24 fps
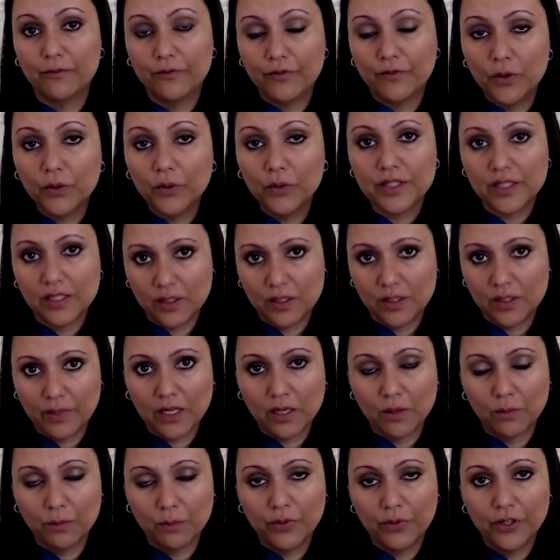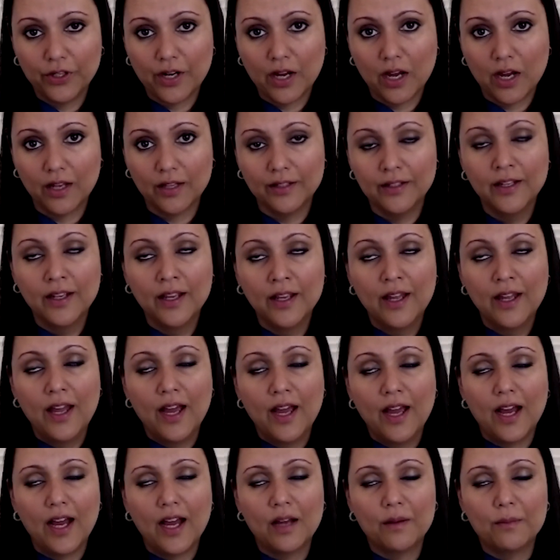focus is being put on
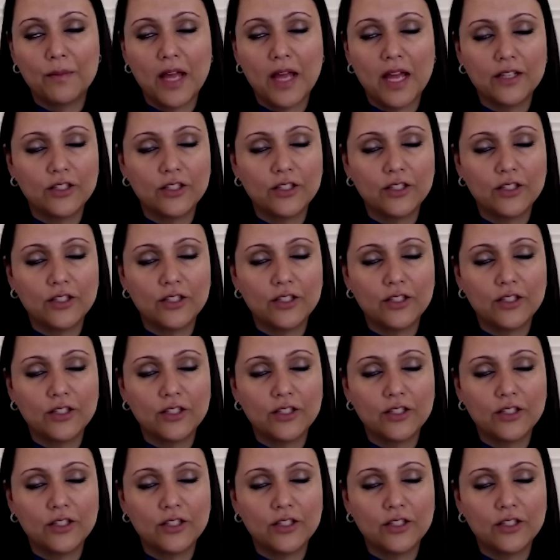um,